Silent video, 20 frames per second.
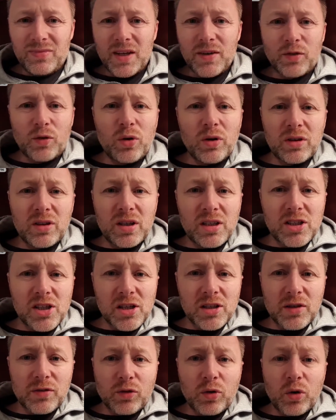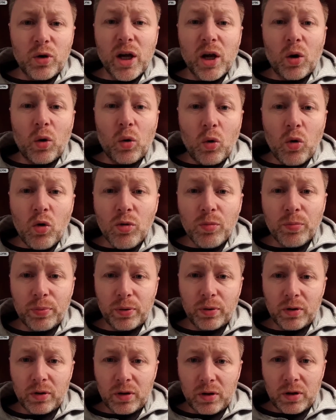You've got to hope